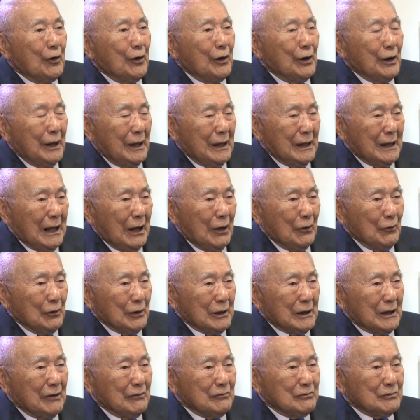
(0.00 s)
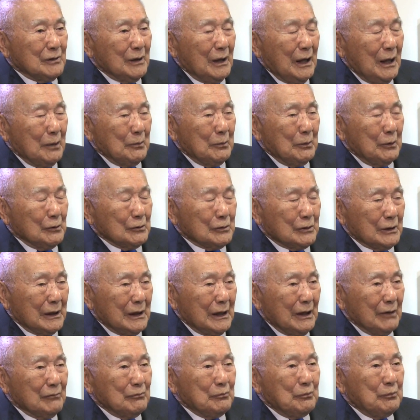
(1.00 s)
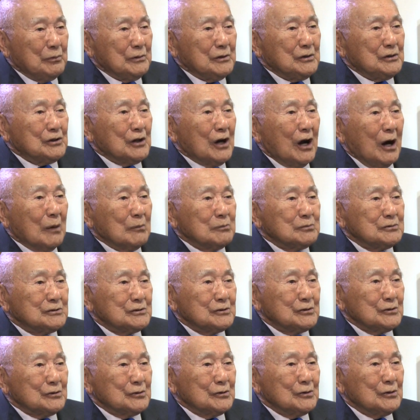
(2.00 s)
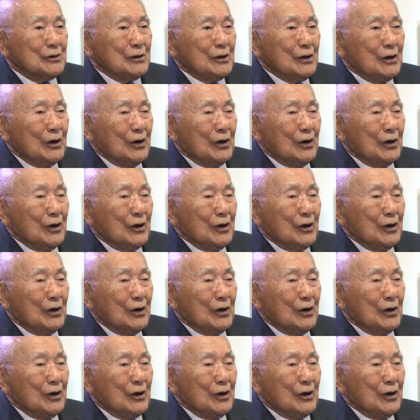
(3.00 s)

and I was able to give jobs to